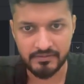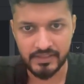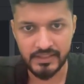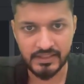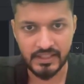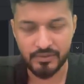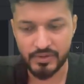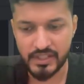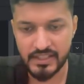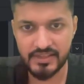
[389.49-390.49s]
When
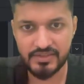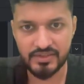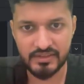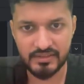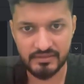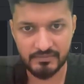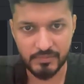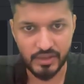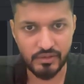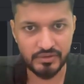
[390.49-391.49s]
counter is
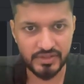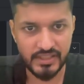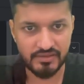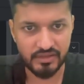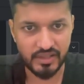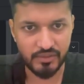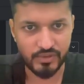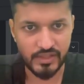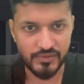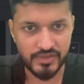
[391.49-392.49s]
modulo 3 is not
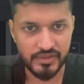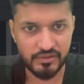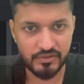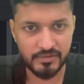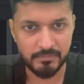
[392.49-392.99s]
equal to 0,